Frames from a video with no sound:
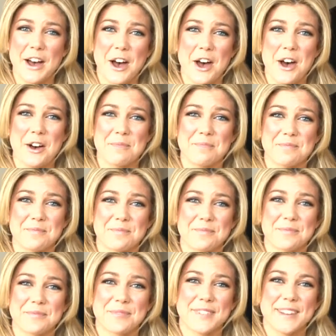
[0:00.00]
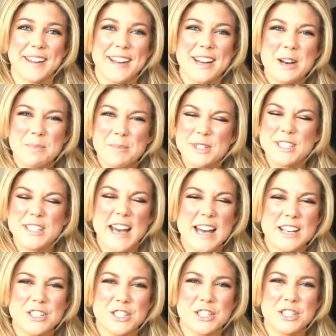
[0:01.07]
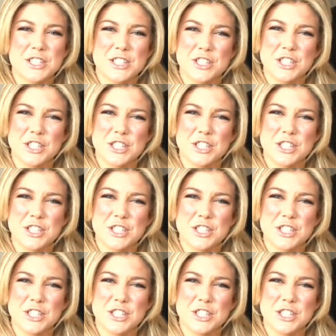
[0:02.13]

Um, but yeah, just,